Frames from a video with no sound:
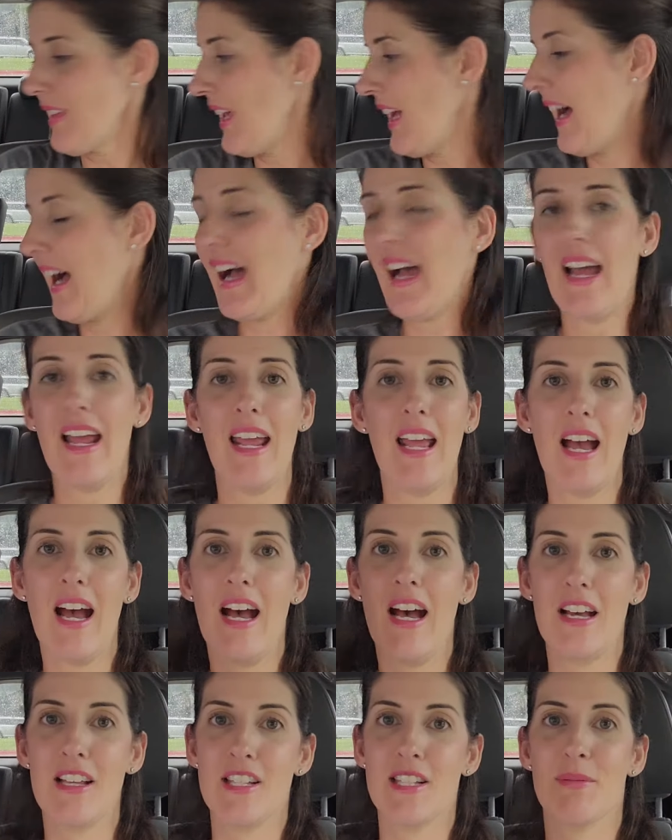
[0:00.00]

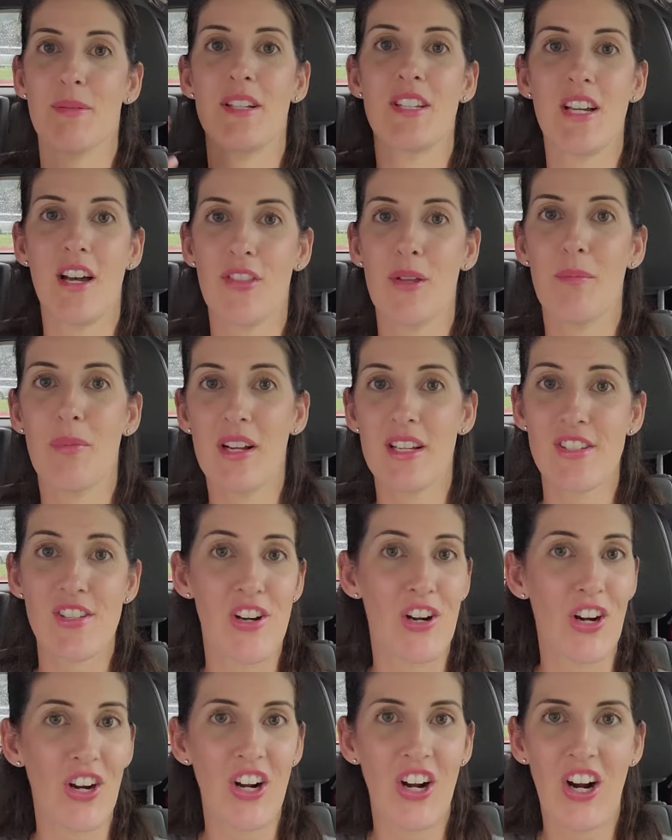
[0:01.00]
I switch out the books in
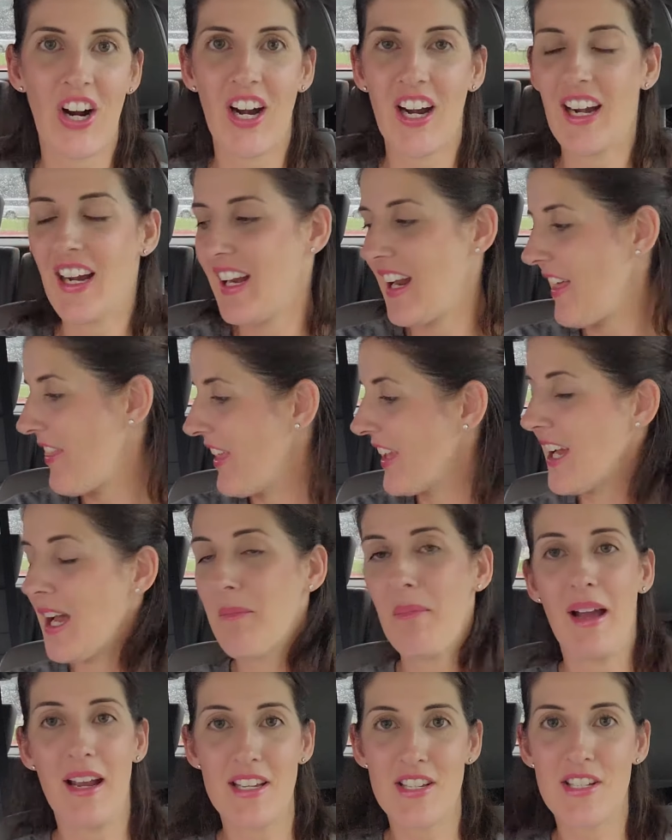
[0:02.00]
our car, and I think I
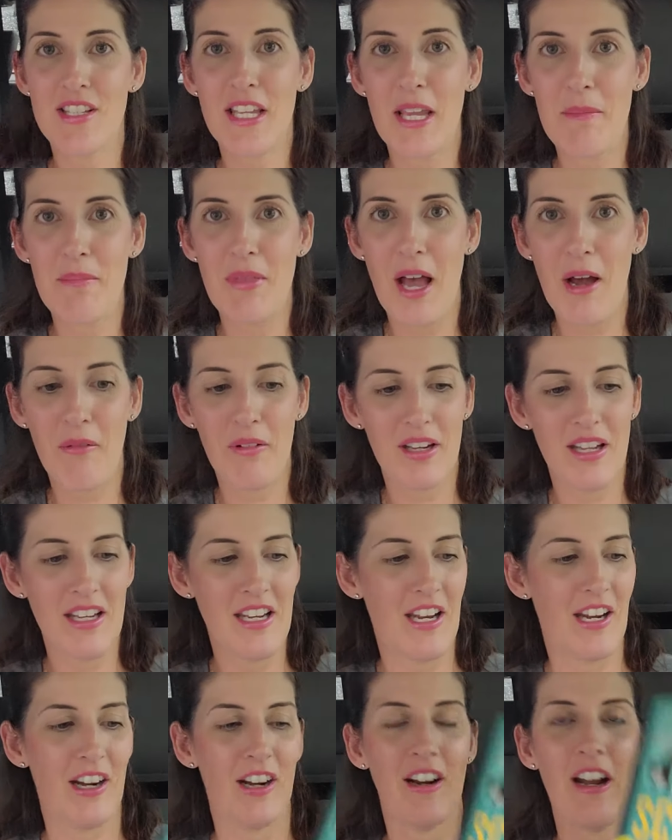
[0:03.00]
might just keep that one in
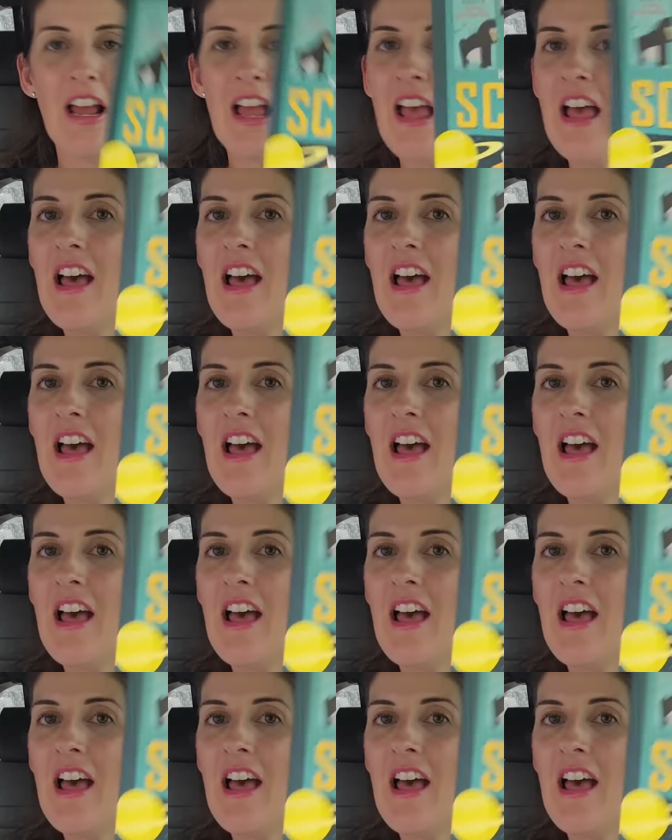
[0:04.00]
here.